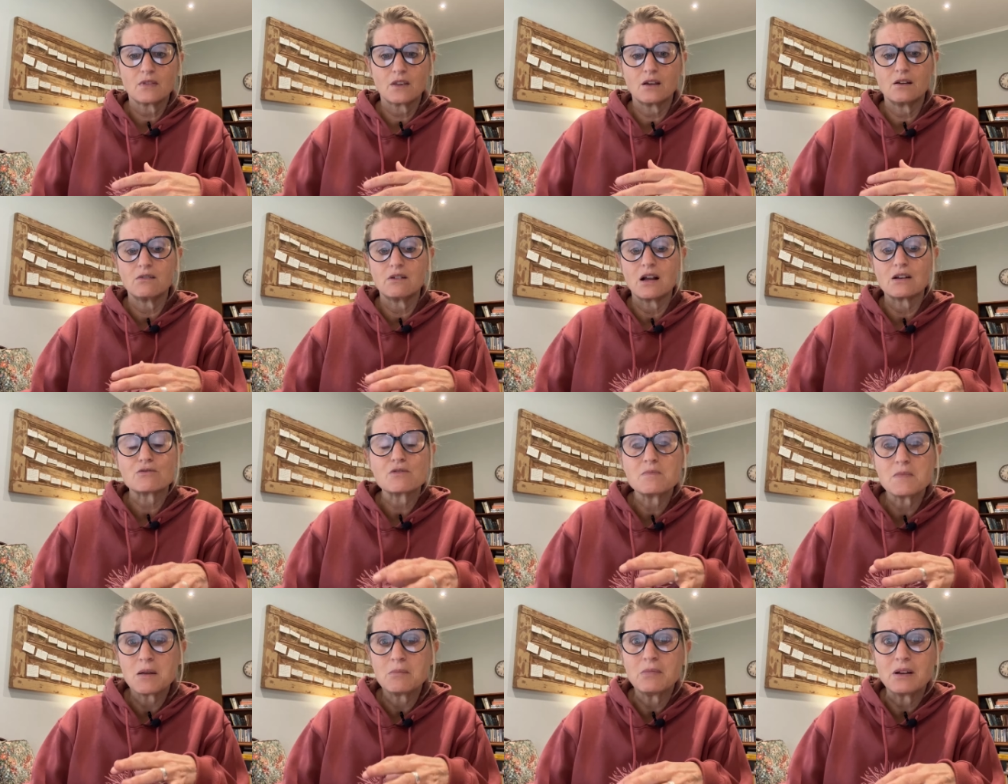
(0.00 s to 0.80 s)
All right,
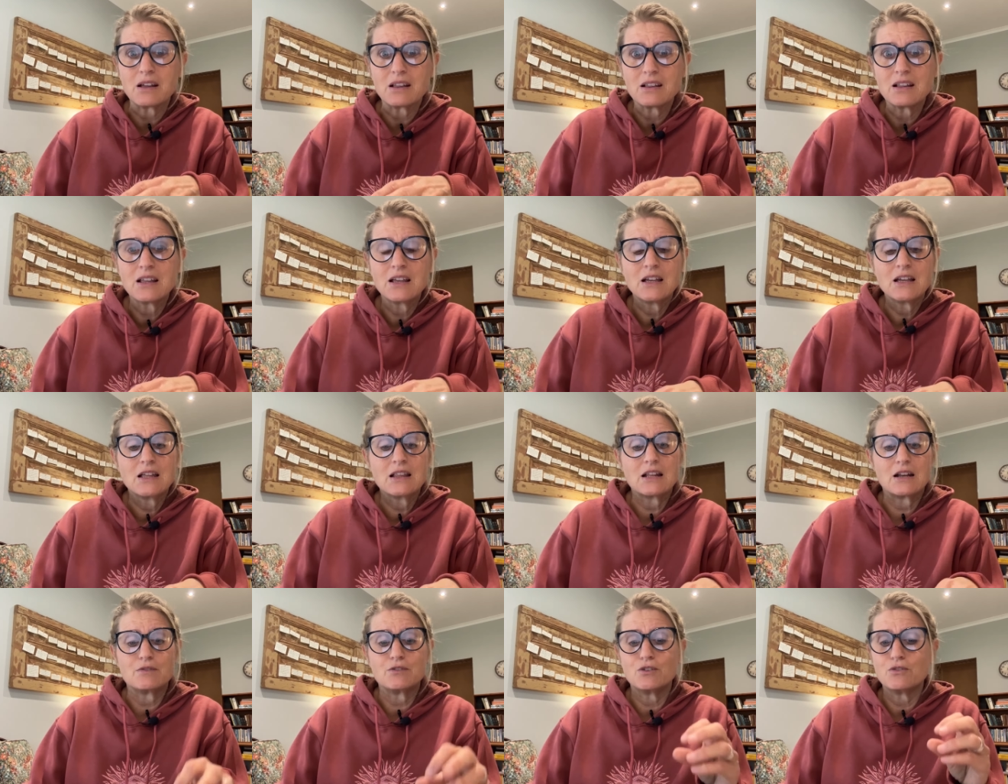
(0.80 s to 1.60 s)
remember
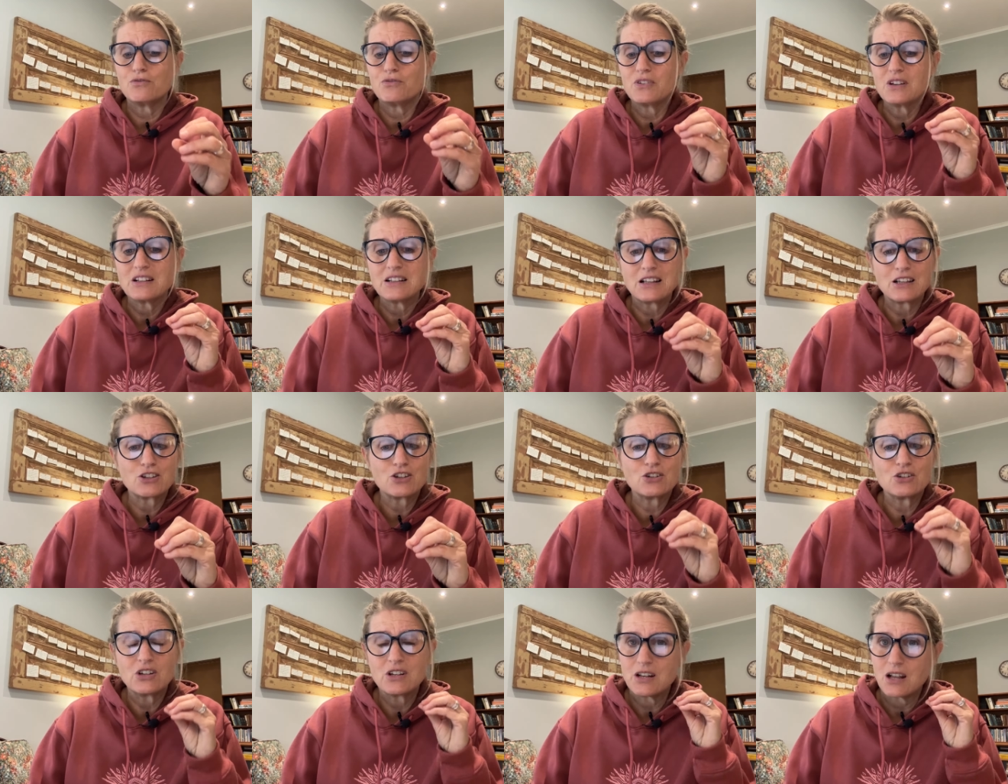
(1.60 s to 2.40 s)
that if you feel like
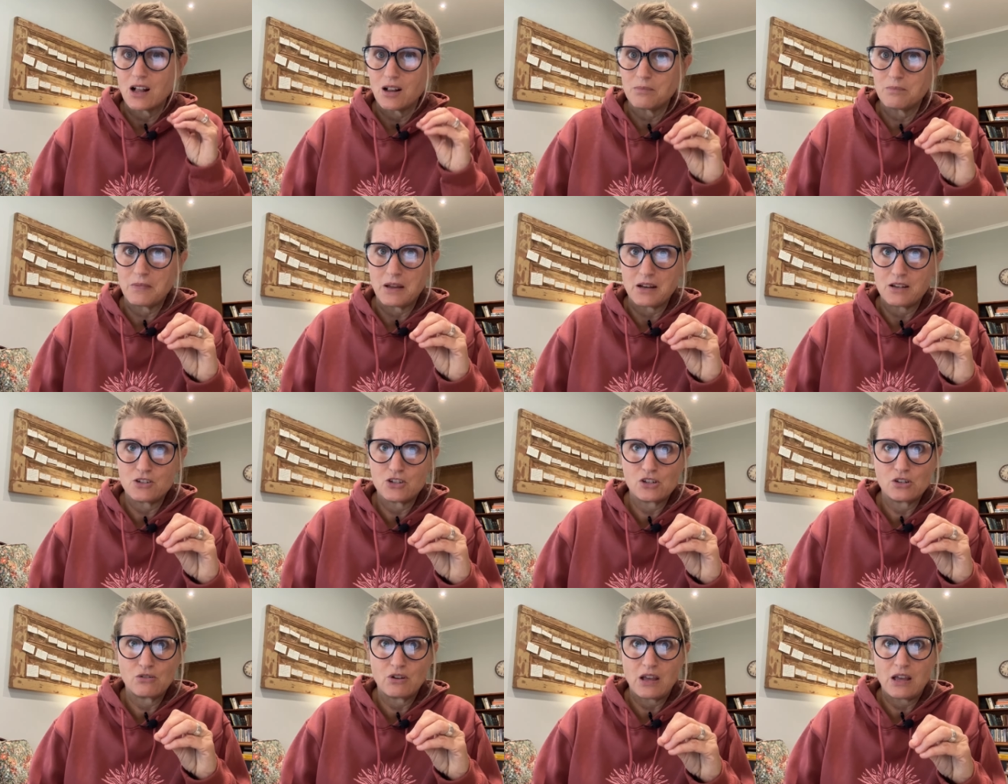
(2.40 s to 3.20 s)
you need help
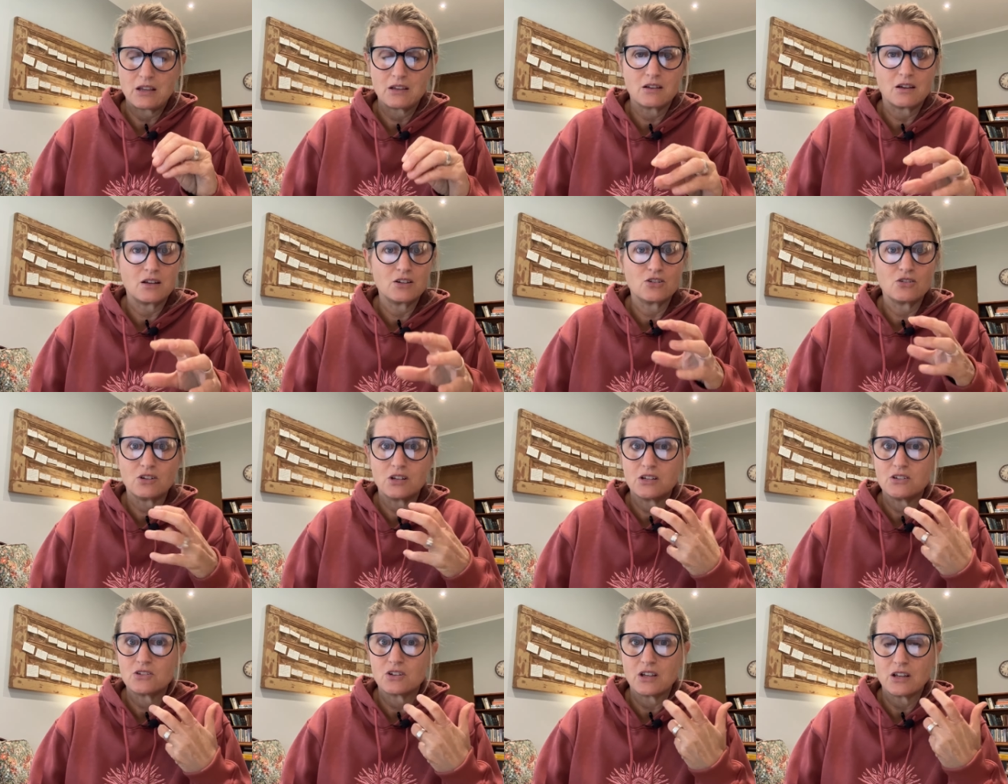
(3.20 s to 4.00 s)
managing your anger and you
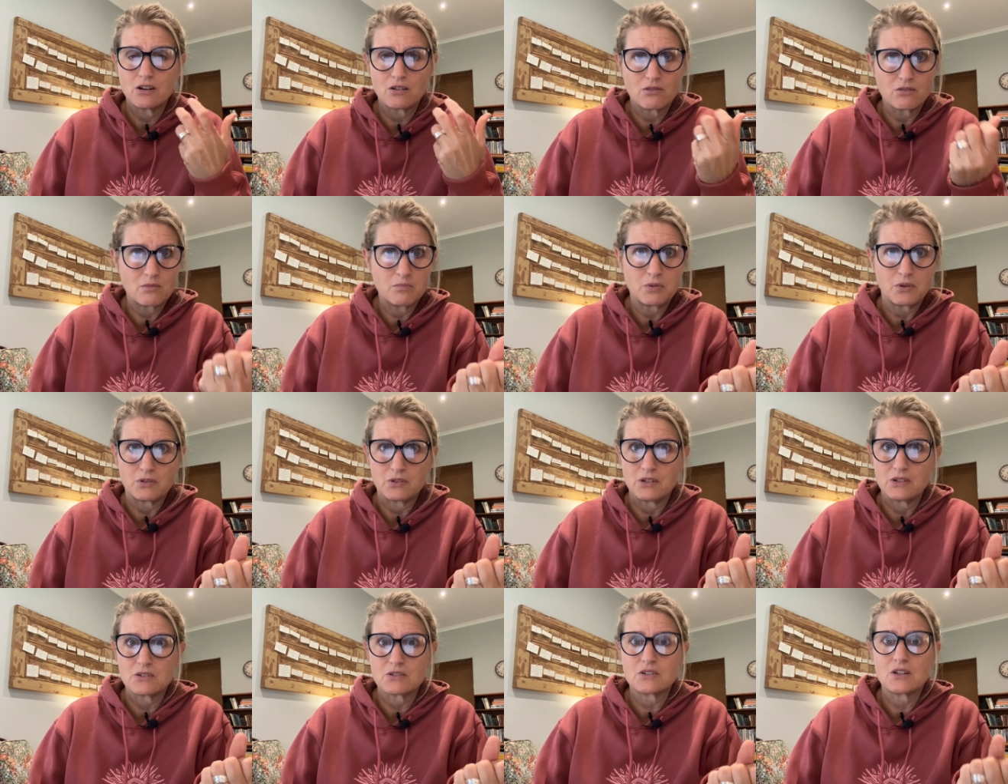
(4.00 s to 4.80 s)
need to get a grip on
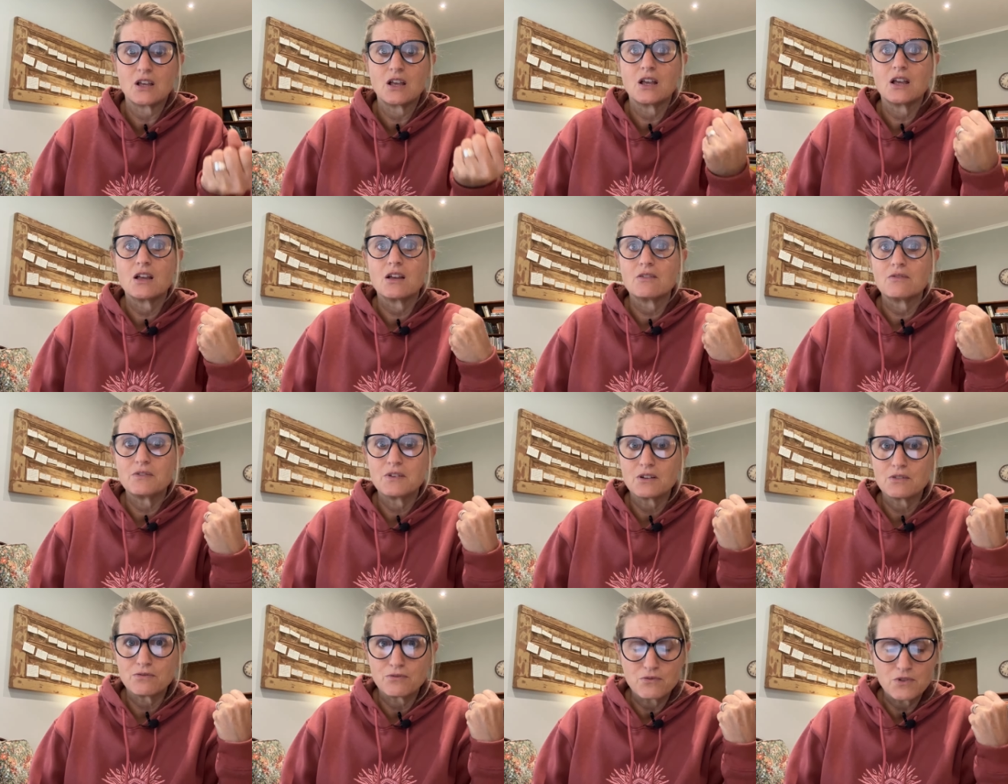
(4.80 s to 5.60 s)
this,
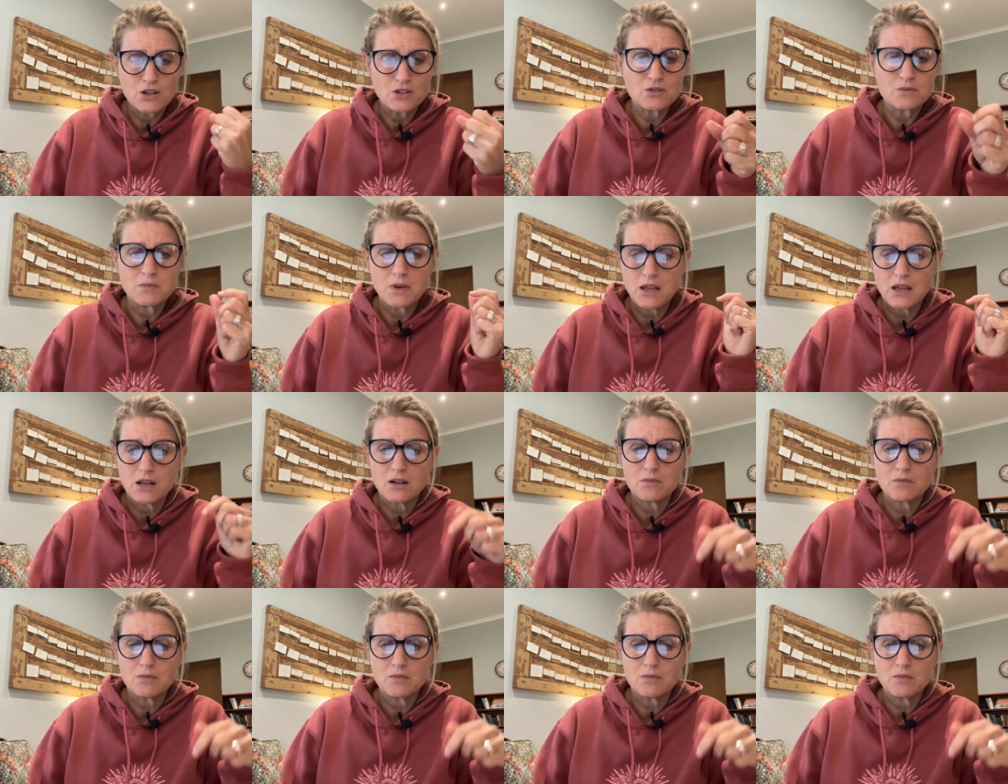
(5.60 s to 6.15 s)
feel free to make